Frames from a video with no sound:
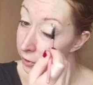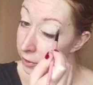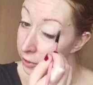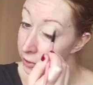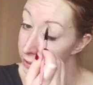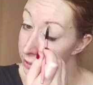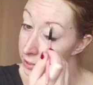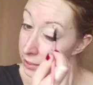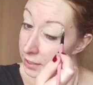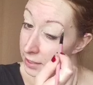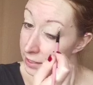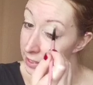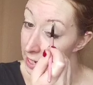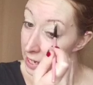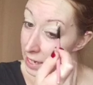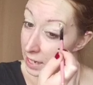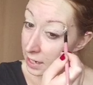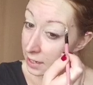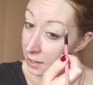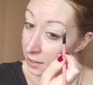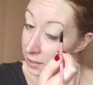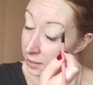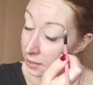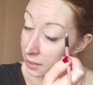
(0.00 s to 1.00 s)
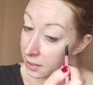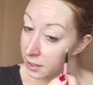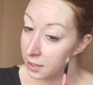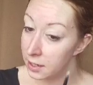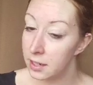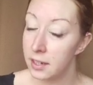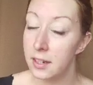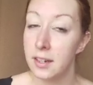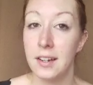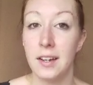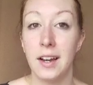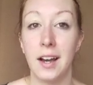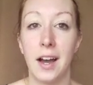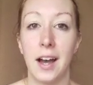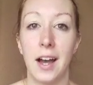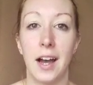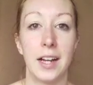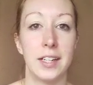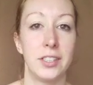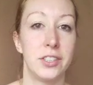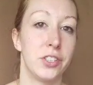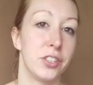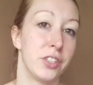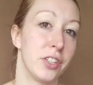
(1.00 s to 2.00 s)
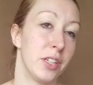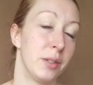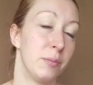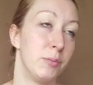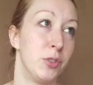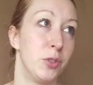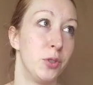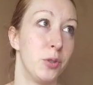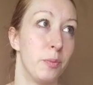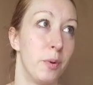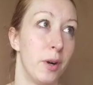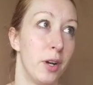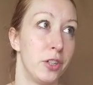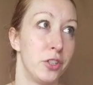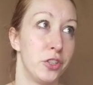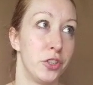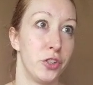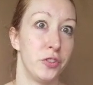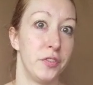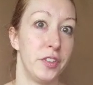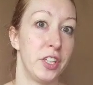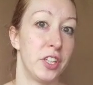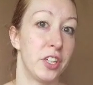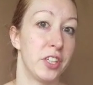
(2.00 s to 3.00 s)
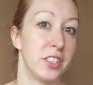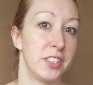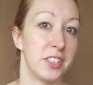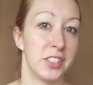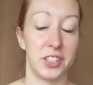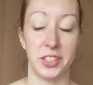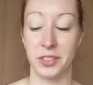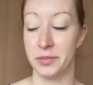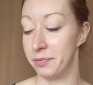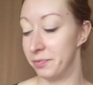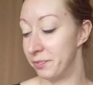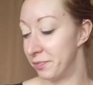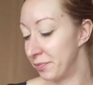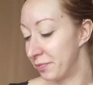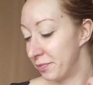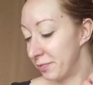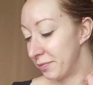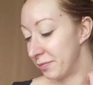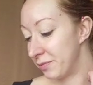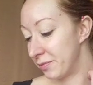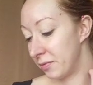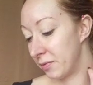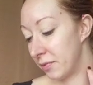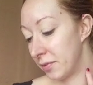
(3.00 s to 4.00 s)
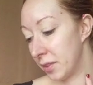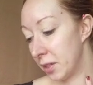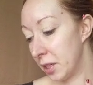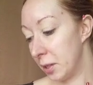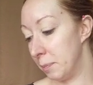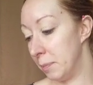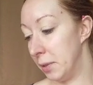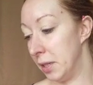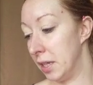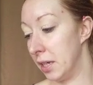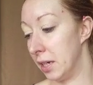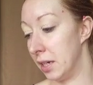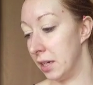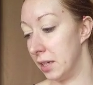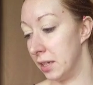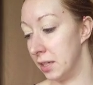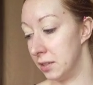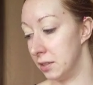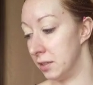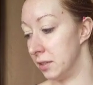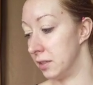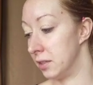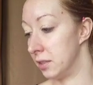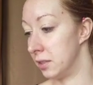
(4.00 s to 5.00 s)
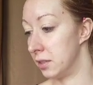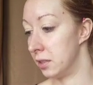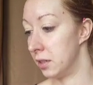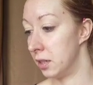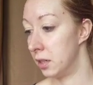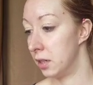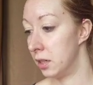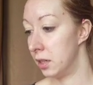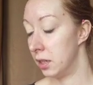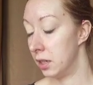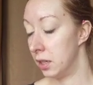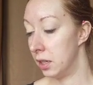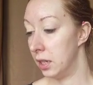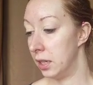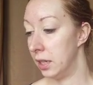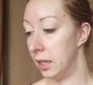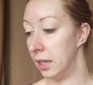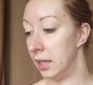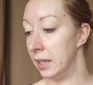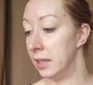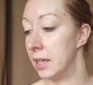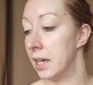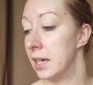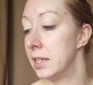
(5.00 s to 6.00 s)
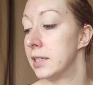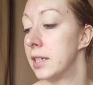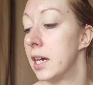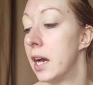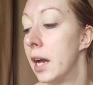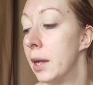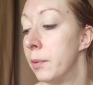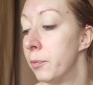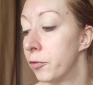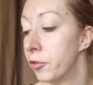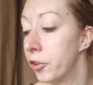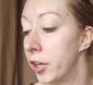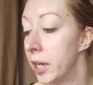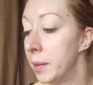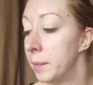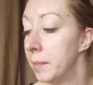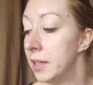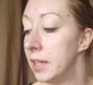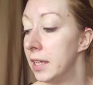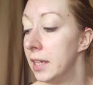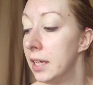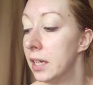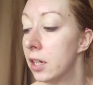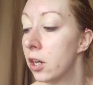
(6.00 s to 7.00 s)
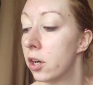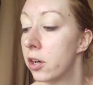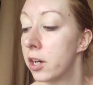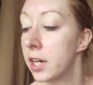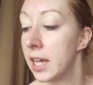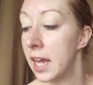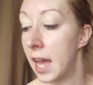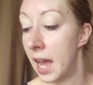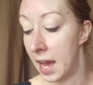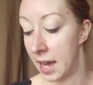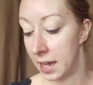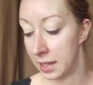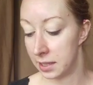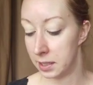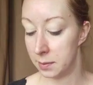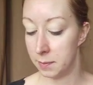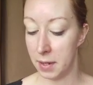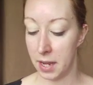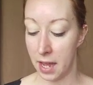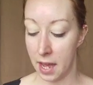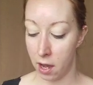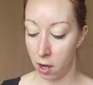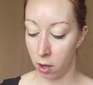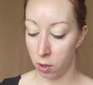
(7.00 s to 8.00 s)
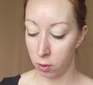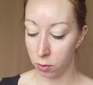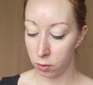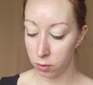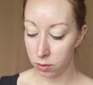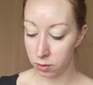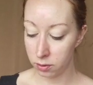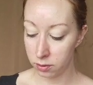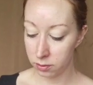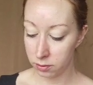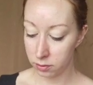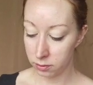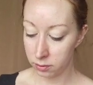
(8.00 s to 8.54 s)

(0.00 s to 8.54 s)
first date. I took him to a Bon Jovi concert because in that time frame, he had already asked me out.